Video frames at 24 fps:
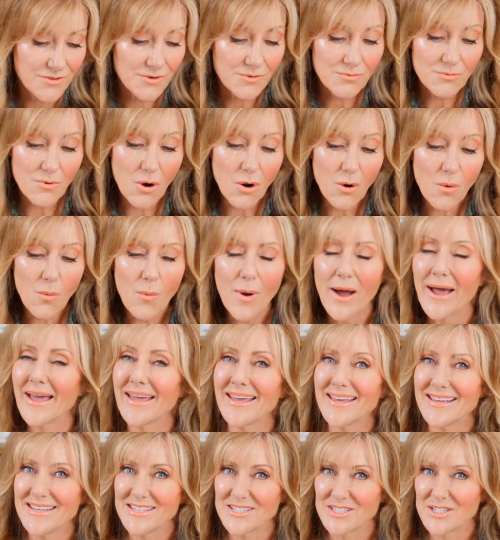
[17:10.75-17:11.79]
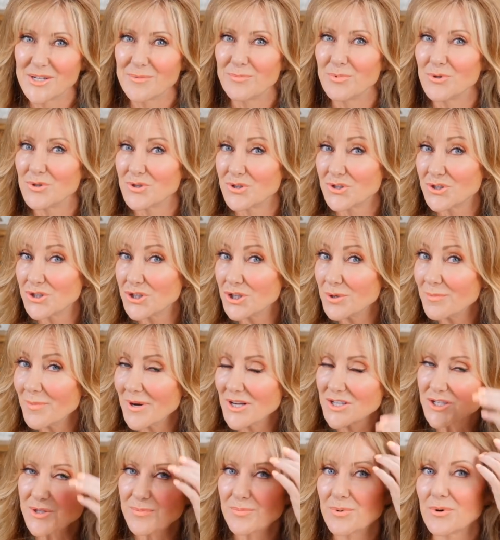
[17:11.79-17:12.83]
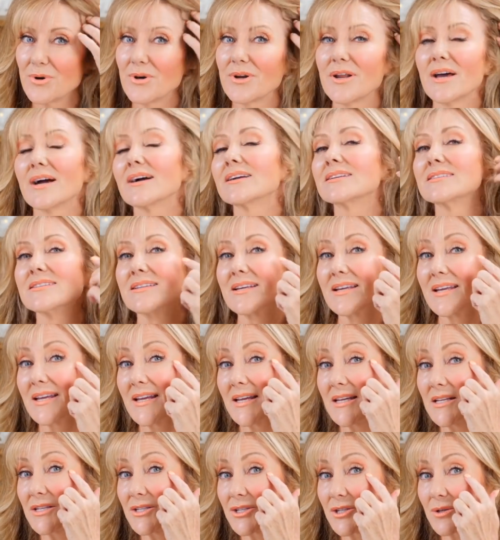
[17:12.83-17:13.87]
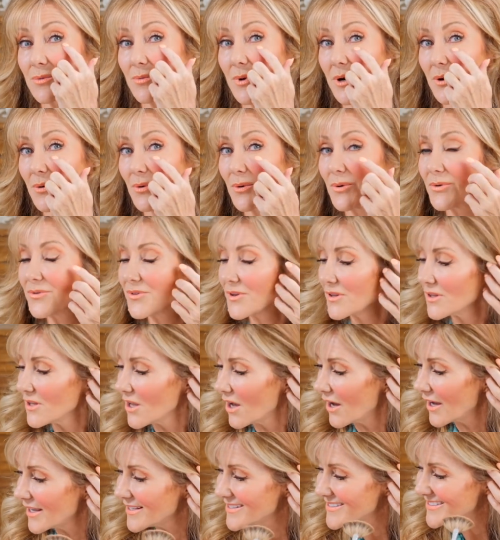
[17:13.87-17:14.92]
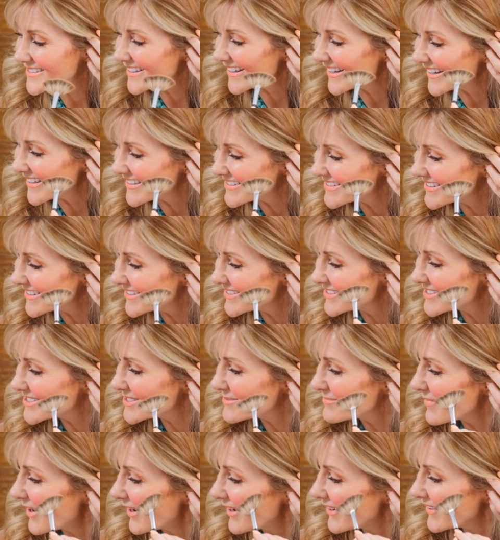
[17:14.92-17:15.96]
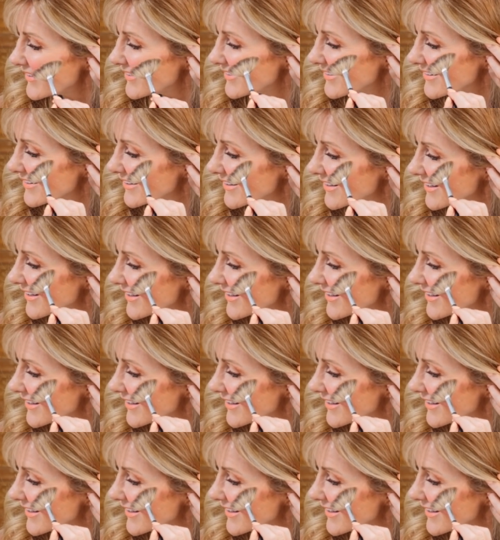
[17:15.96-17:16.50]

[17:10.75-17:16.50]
The wrong way is to put too much product into where all the lines are. So you smile